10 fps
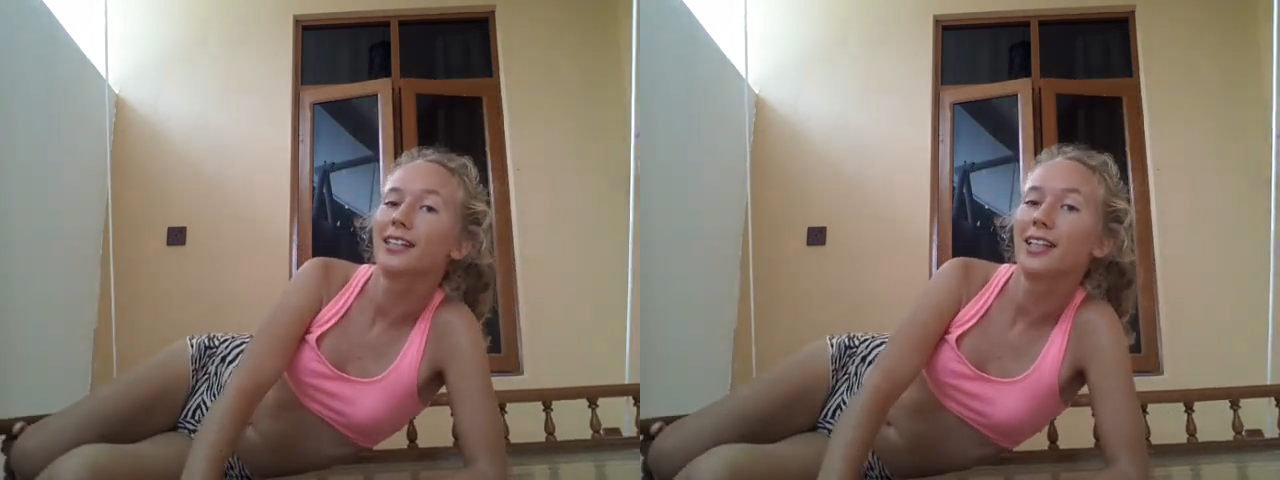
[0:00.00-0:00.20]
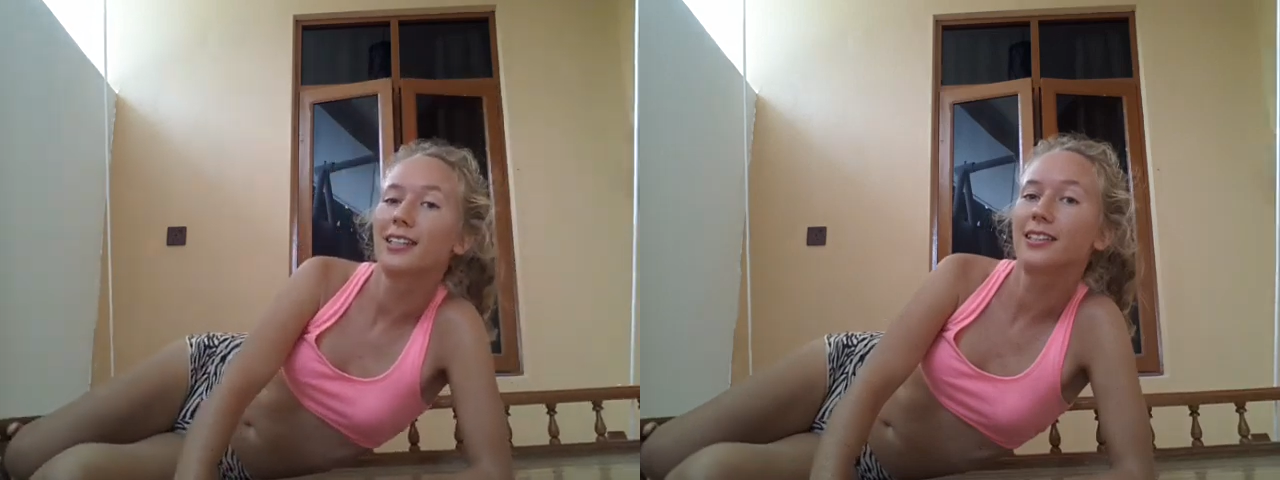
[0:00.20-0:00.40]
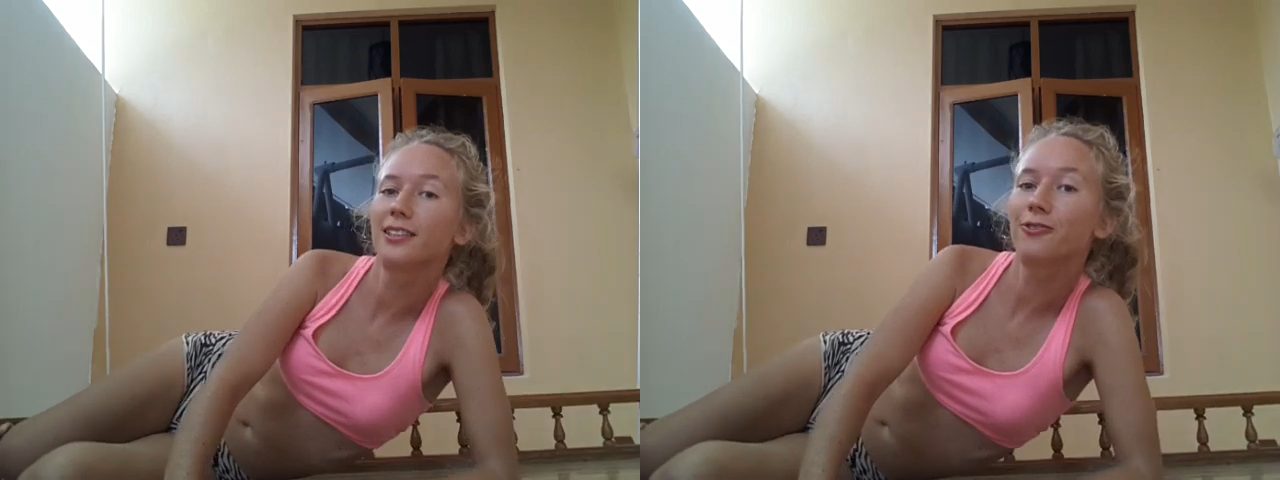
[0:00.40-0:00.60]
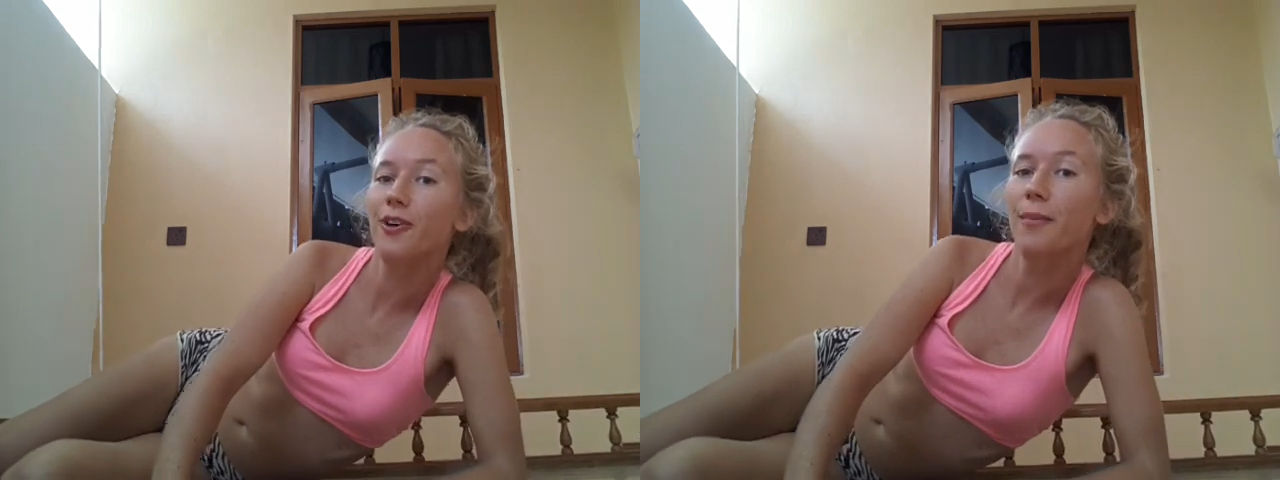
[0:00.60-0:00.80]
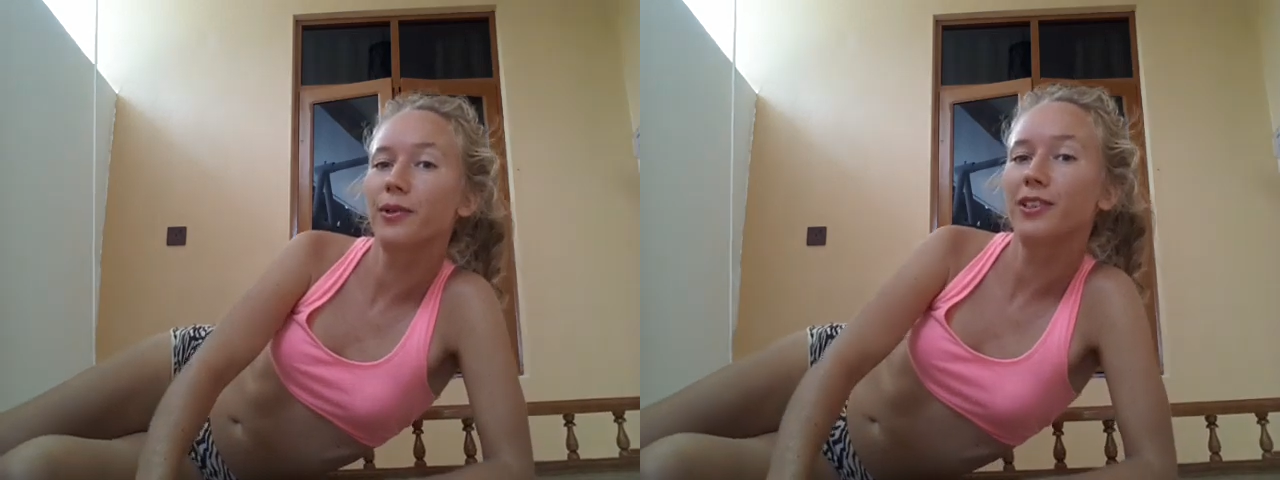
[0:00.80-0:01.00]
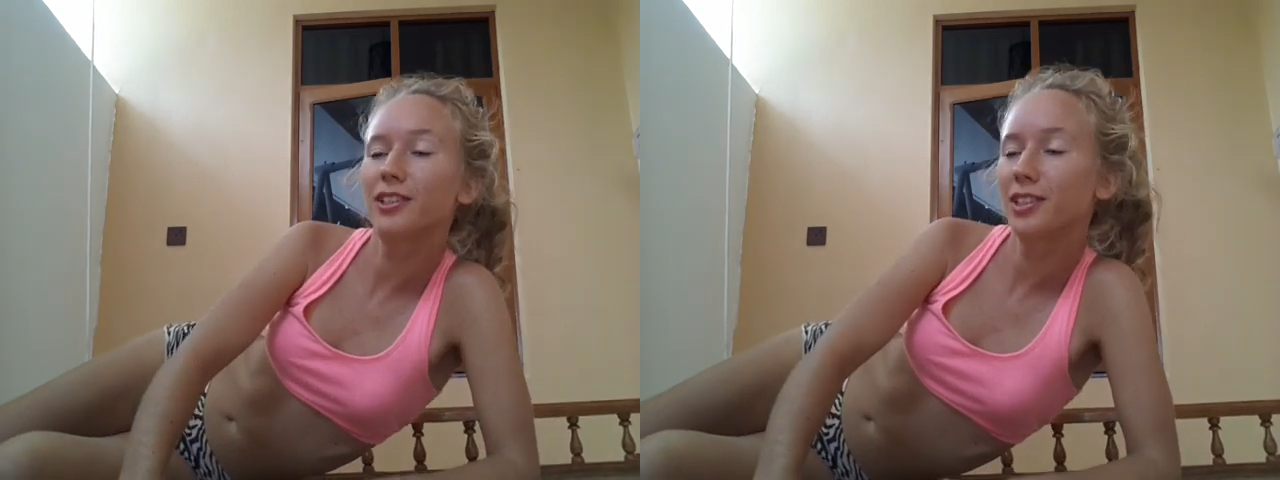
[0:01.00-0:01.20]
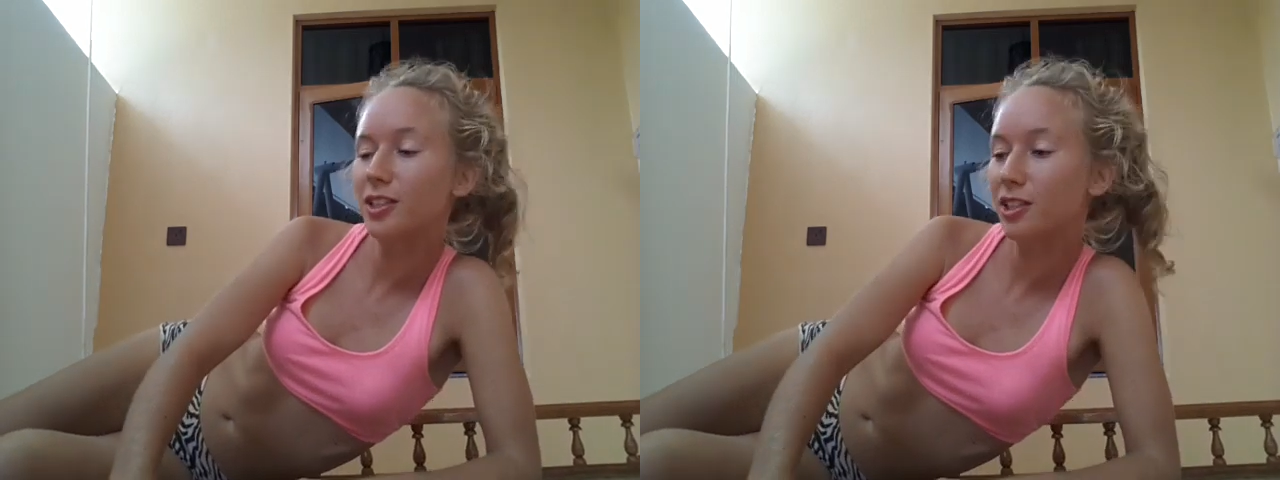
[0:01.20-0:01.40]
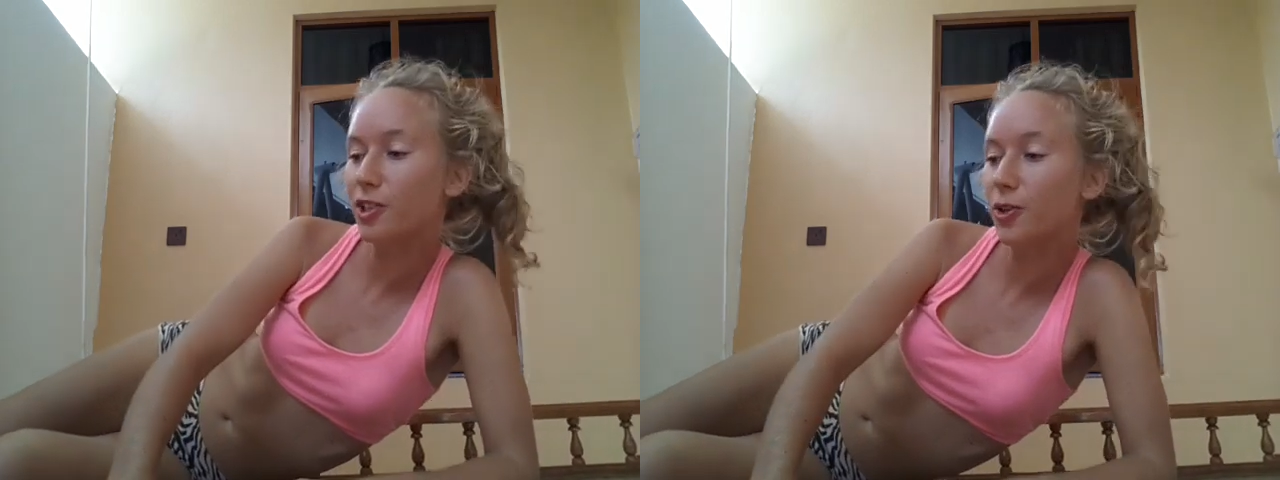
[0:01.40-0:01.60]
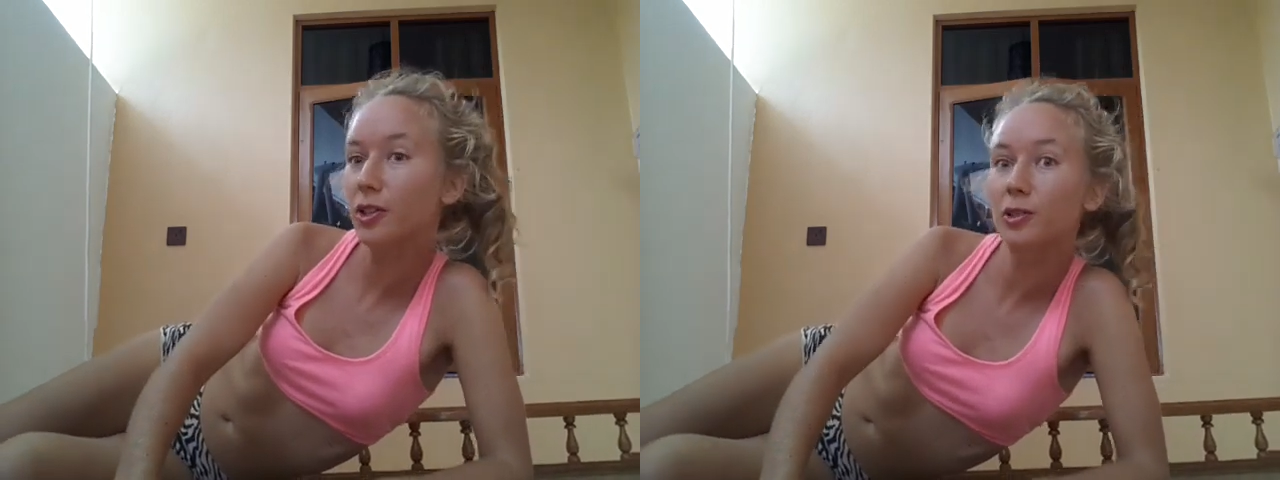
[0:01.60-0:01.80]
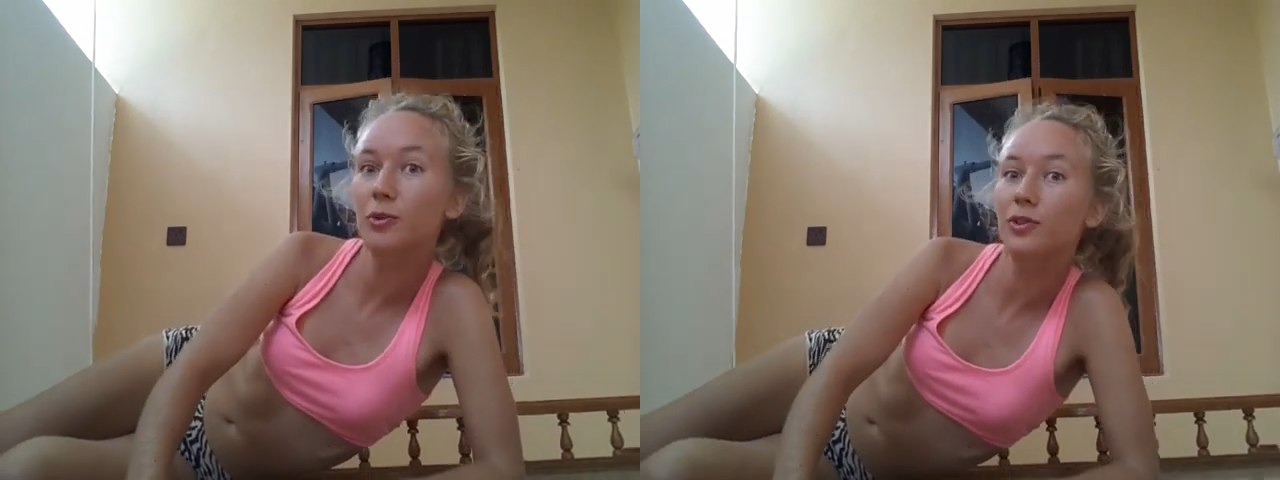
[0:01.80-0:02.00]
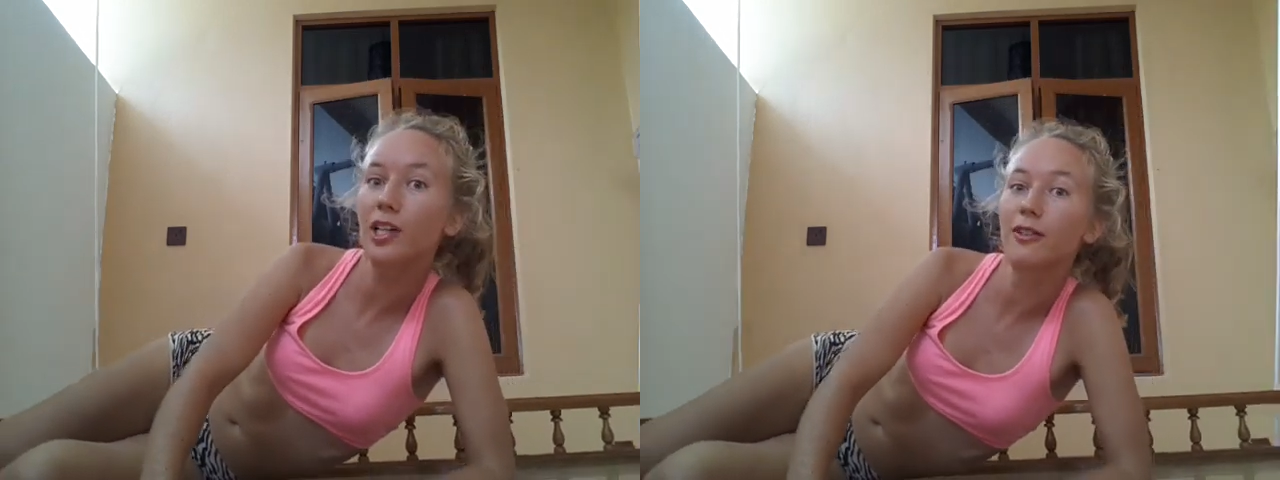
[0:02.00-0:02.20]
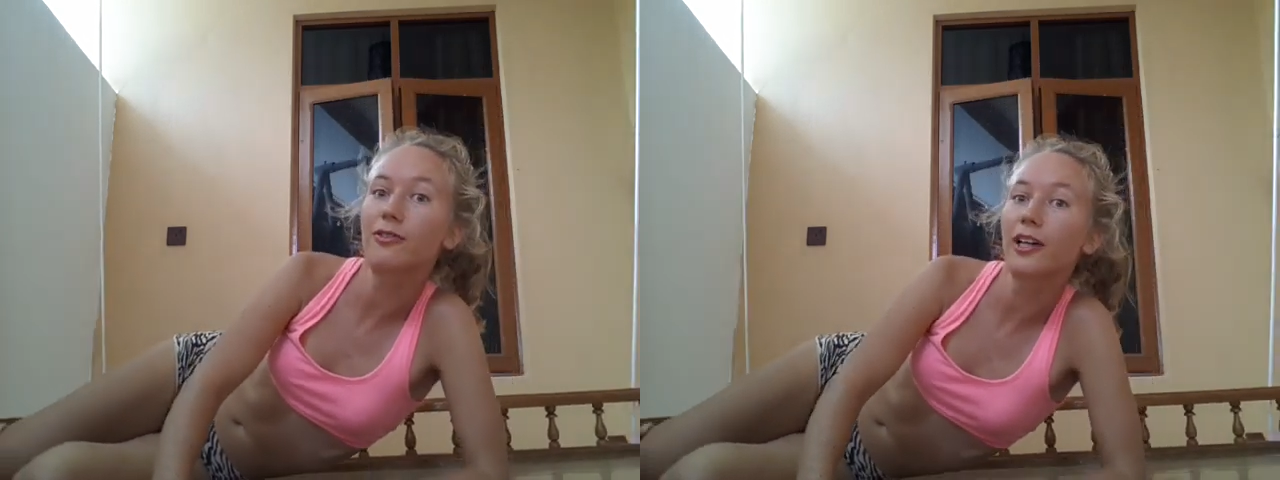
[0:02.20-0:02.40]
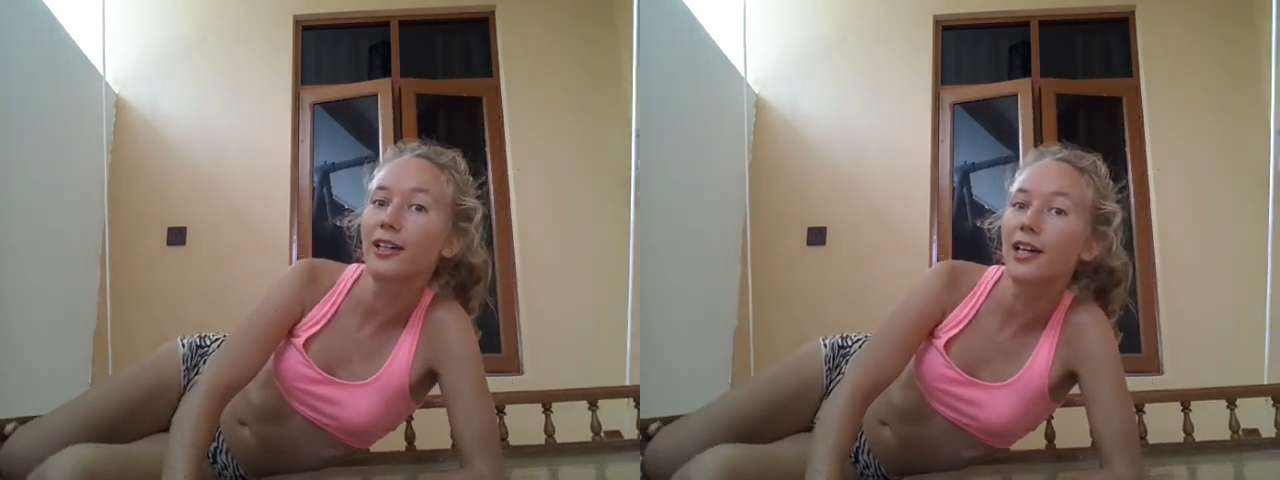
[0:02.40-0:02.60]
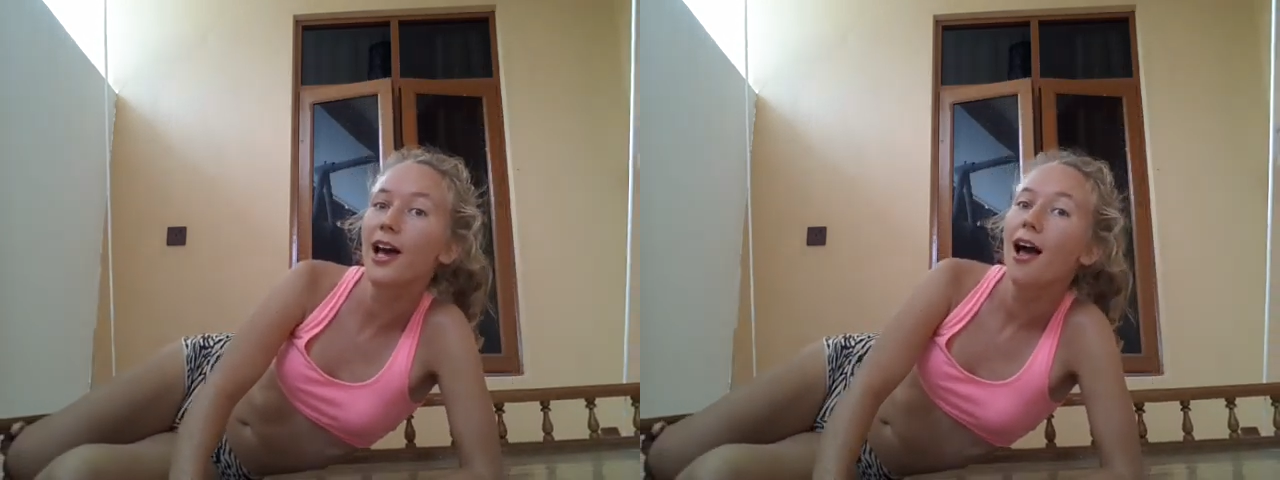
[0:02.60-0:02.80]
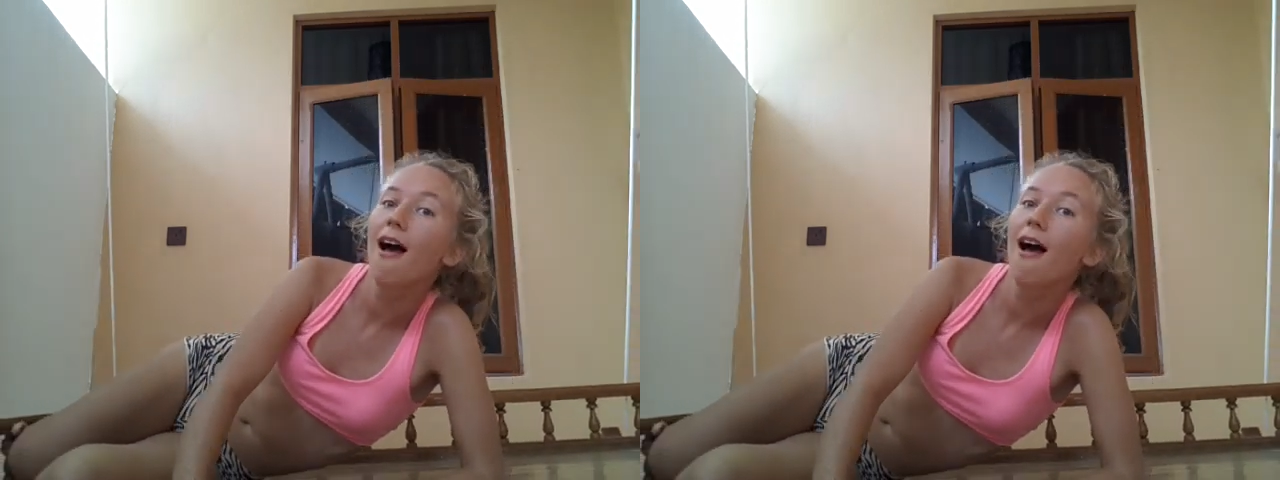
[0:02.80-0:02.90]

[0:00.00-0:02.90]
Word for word: tasted fabulous and the locals were really friendly.